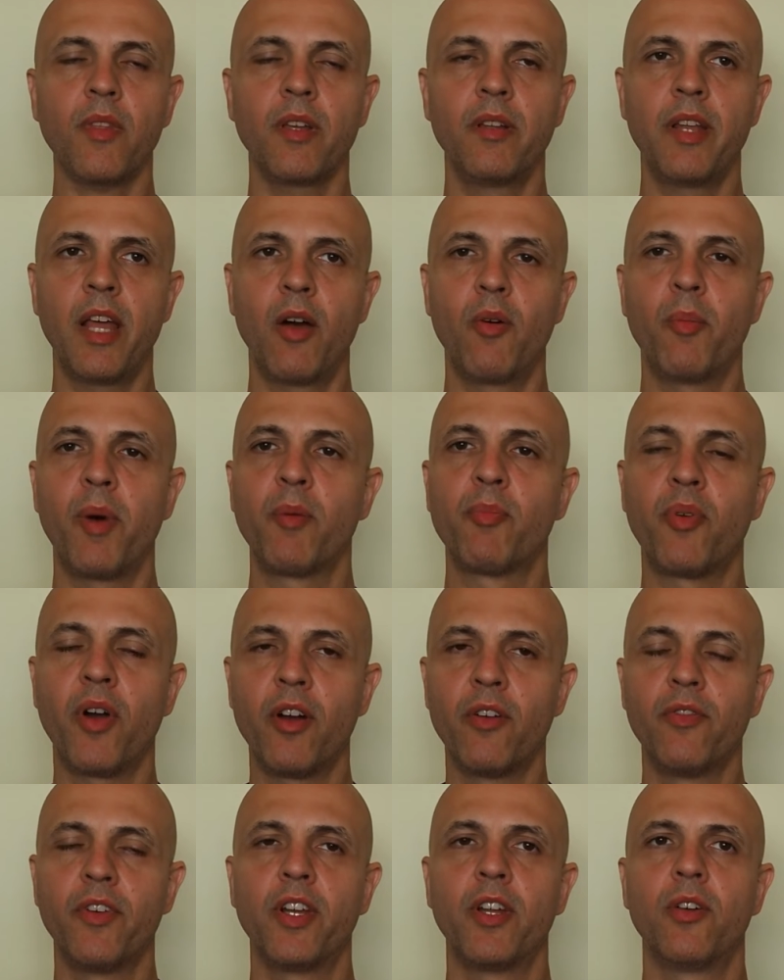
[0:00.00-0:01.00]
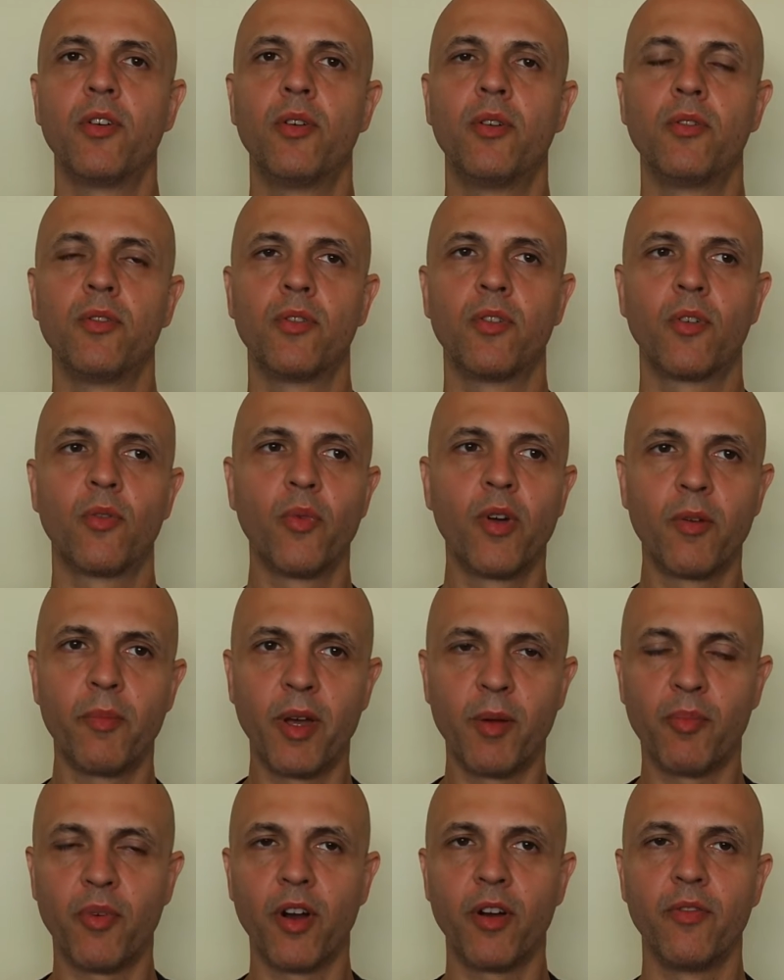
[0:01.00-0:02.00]
Now my prior video, or one of
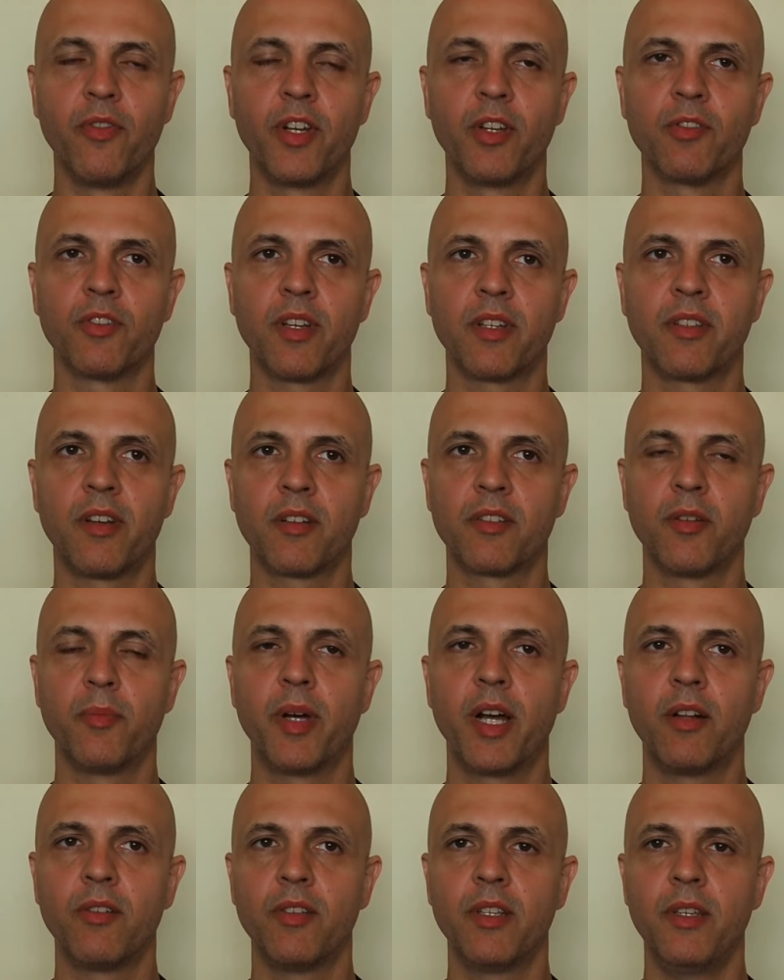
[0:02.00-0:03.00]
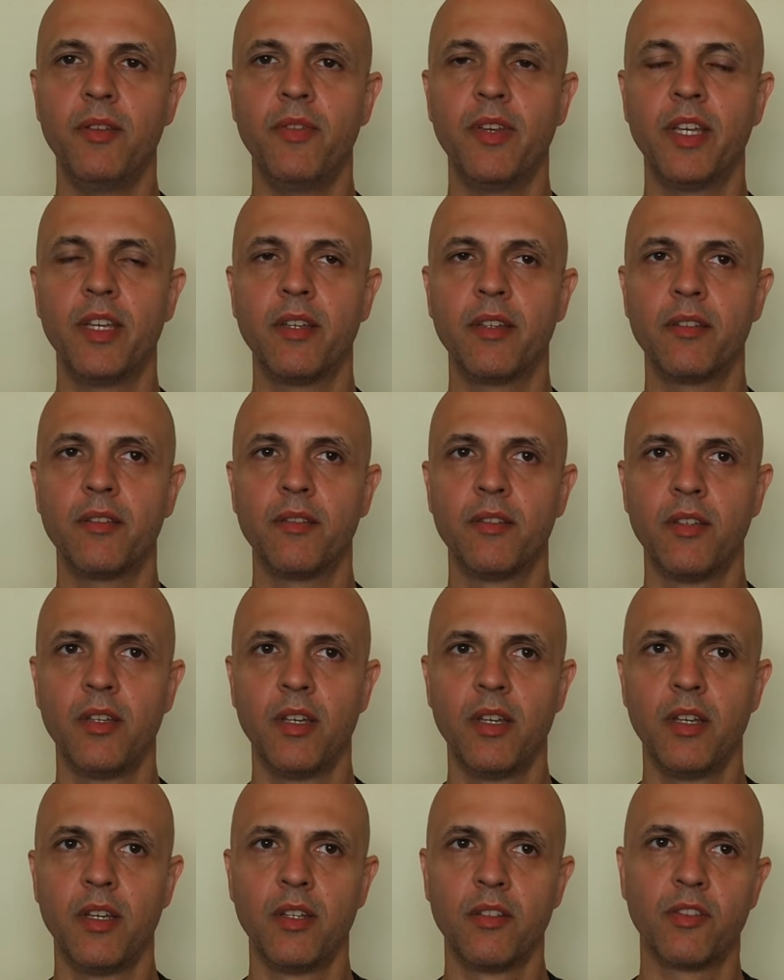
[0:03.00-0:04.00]
my prior videos, I talked about leaving
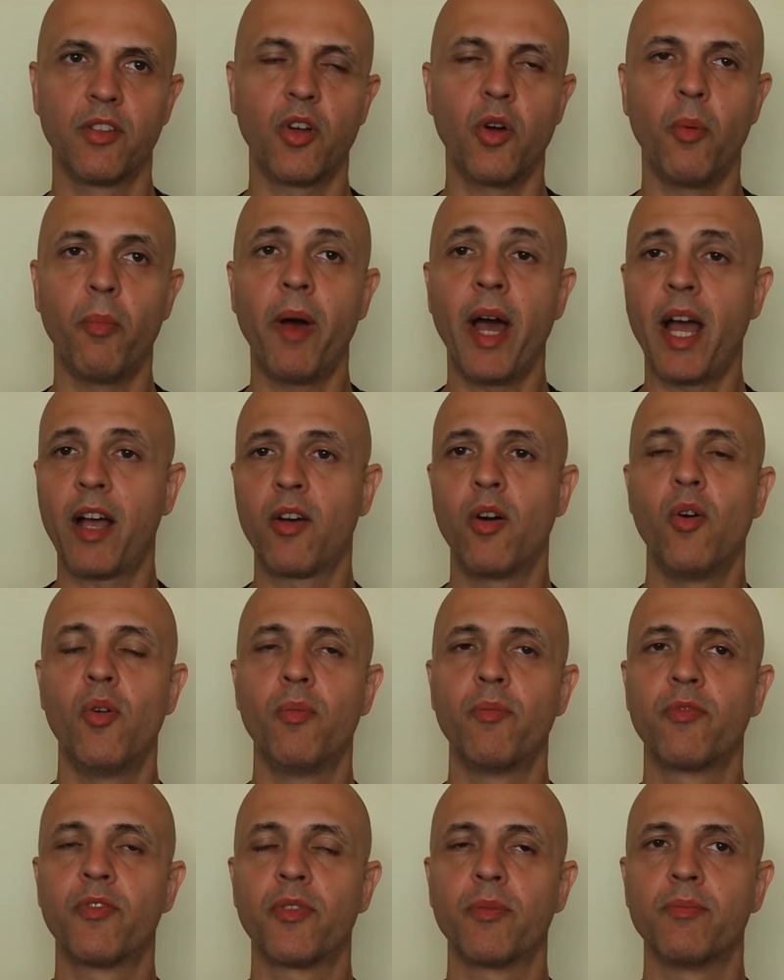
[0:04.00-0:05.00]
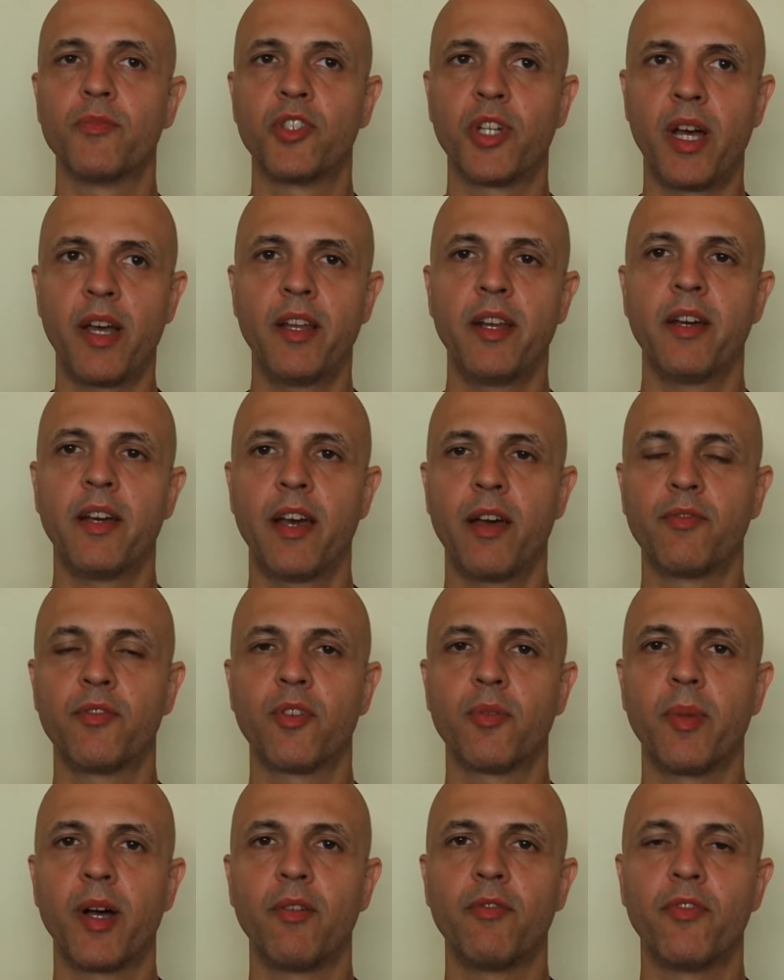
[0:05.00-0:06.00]
to go back home from China after
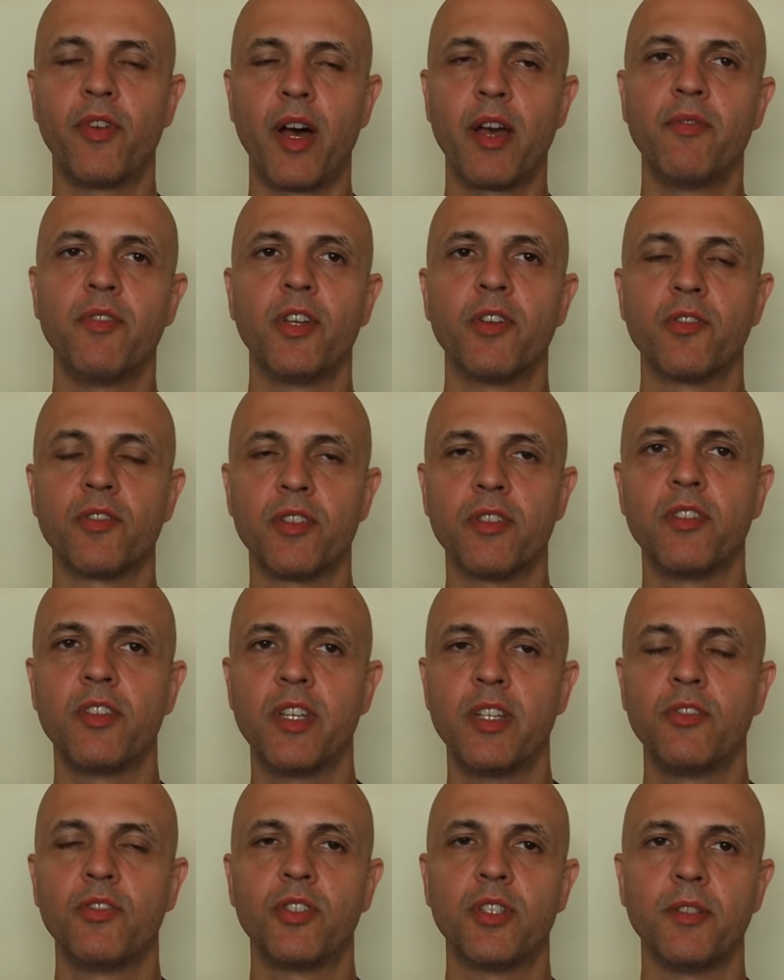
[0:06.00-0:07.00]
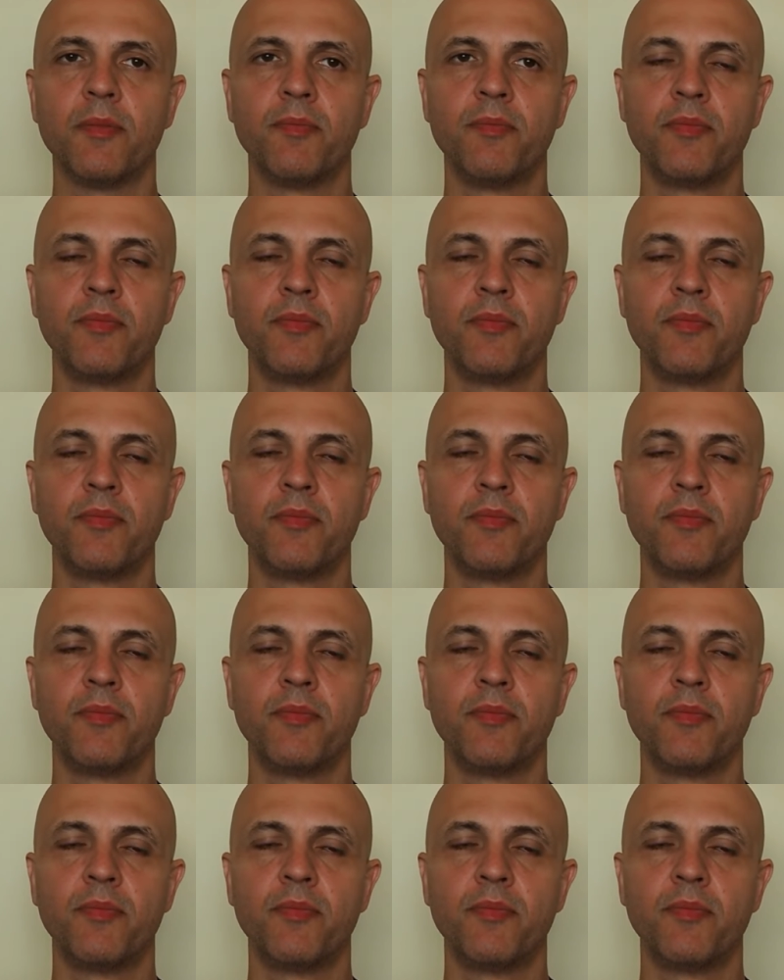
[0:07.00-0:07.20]
about 5 years in Tianjin.